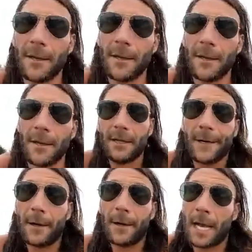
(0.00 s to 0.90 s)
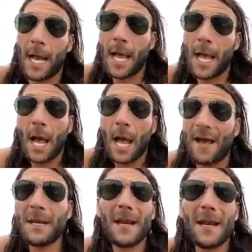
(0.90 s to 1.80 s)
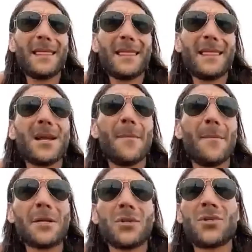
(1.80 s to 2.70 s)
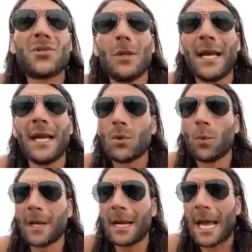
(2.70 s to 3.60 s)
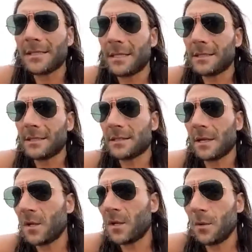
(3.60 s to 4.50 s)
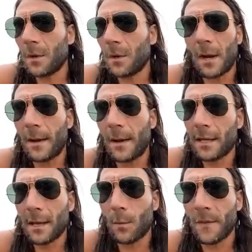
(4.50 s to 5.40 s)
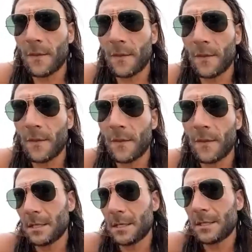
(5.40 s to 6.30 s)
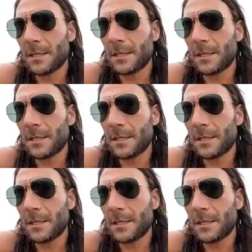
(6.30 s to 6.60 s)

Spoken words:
I think some actors don't like to work in accents. Some do. I think I'm one that does.